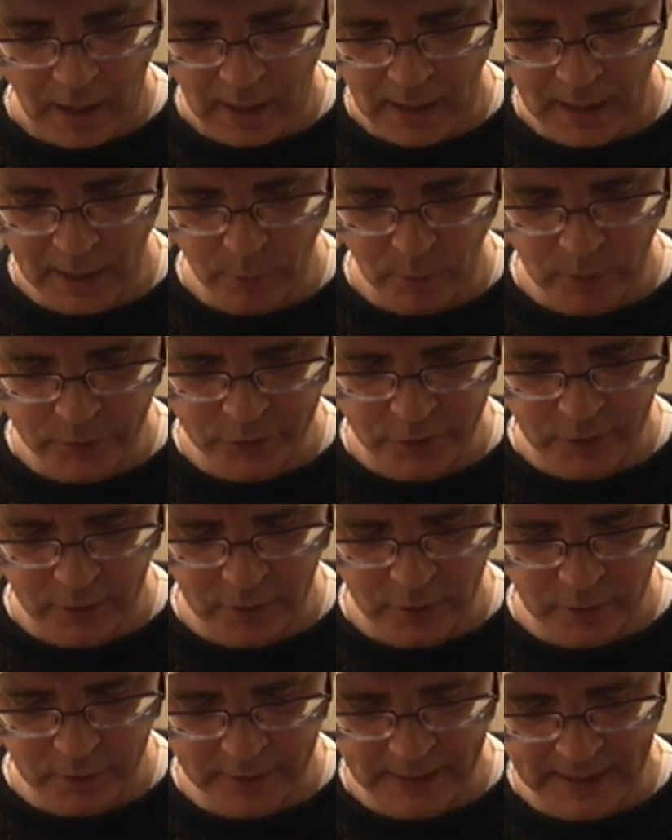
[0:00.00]
I want to
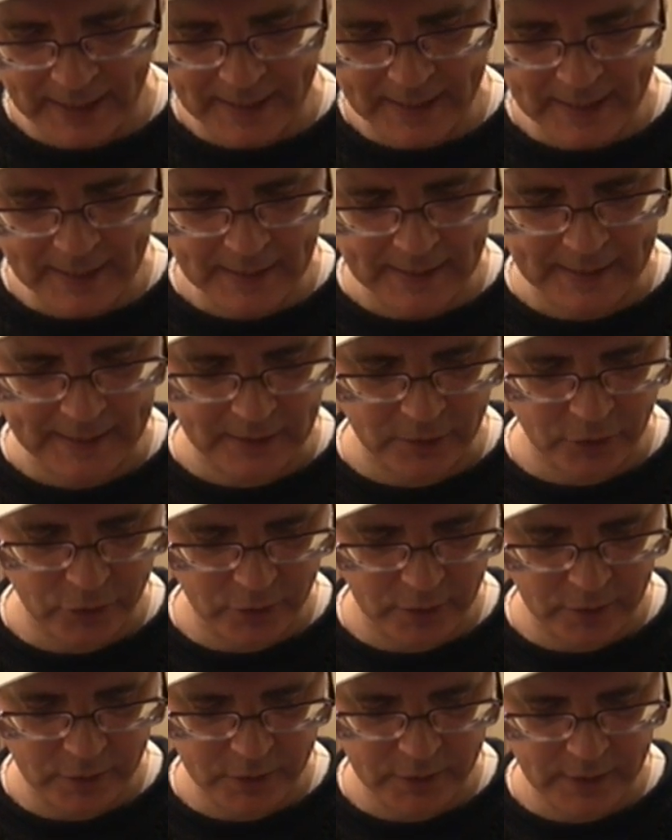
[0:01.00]
learn
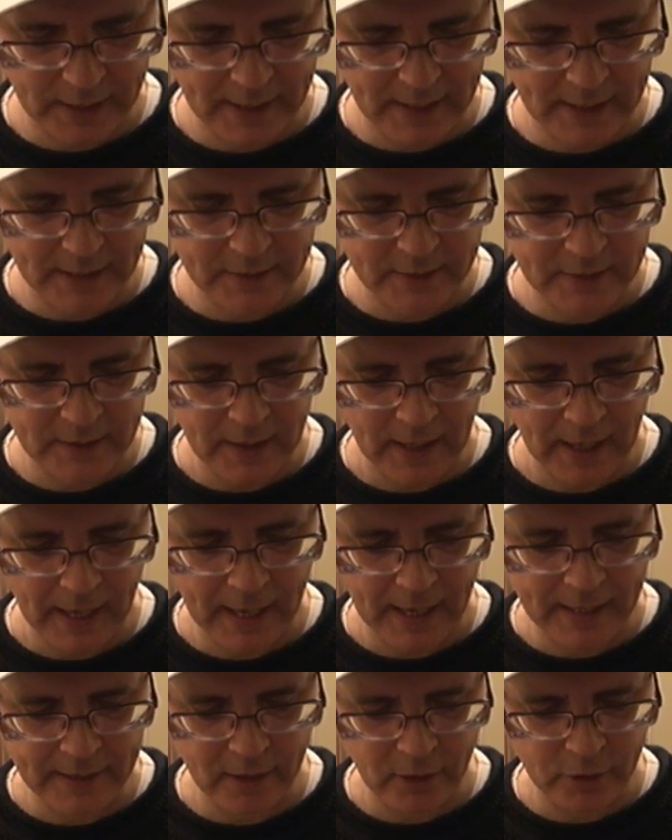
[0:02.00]
English, says
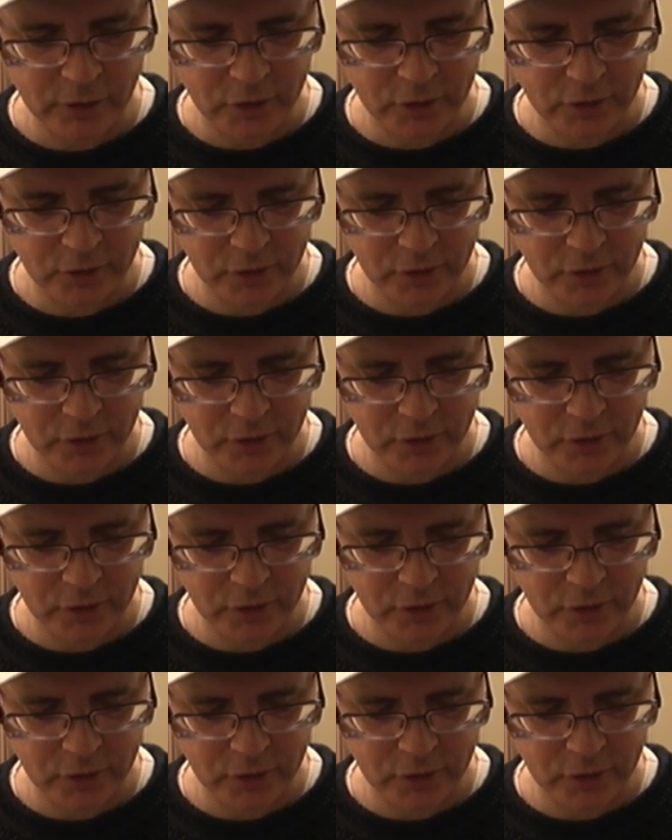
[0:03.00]
Anosto.